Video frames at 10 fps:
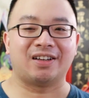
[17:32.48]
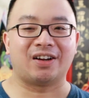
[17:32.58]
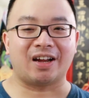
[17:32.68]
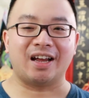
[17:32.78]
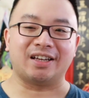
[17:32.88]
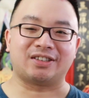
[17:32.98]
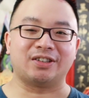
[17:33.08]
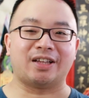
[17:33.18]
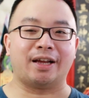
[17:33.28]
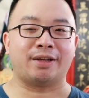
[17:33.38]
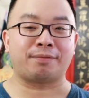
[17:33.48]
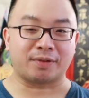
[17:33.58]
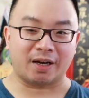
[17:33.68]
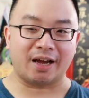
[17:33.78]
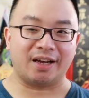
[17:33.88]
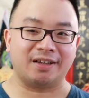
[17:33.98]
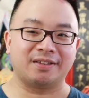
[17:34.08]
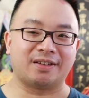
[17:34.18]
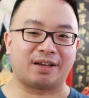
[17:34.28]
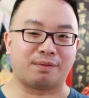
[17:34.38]
Okay, so that's it for today.
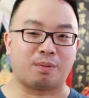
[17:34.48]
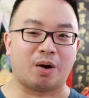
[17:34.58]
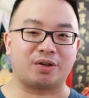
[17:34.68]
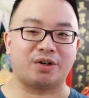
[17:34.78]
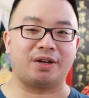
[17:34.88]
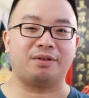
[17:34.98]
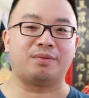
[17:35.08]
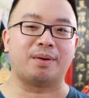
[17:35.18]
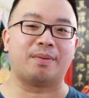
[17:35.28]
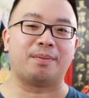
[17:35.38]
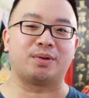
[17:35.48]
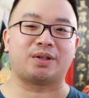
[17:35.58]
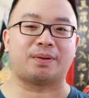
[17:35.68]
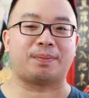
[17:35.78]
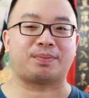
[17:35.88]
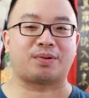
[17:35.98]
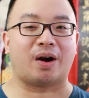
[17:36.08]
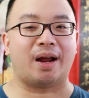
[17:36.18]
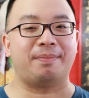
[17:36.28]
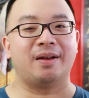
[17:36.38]
Thank you for watching. Remember to
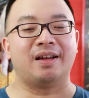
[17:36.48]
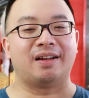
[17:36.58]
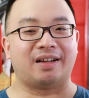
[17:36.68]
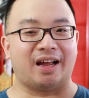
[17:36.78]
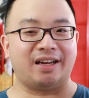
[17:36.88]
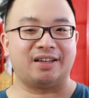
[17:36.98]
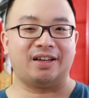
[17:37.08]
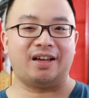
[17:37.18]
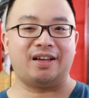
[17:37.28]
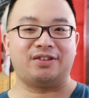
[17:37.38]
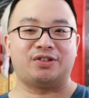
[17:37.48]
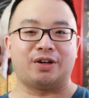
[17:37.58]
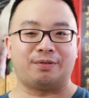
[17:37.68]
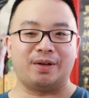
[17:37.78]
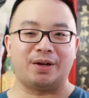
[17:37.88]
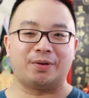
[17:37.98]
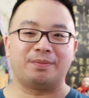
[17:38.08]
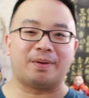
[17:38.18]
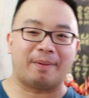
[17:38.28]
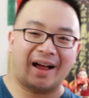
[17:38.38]
subscribe, like, and share the video.
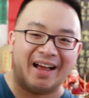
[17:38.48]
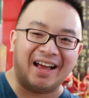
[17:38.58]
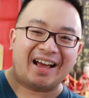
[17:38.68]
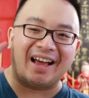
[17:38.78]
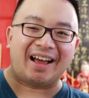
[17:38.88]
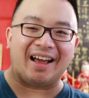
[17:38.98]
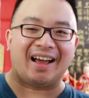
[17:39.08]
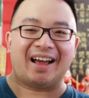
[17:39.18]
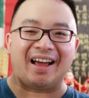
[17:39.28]
Bye bye.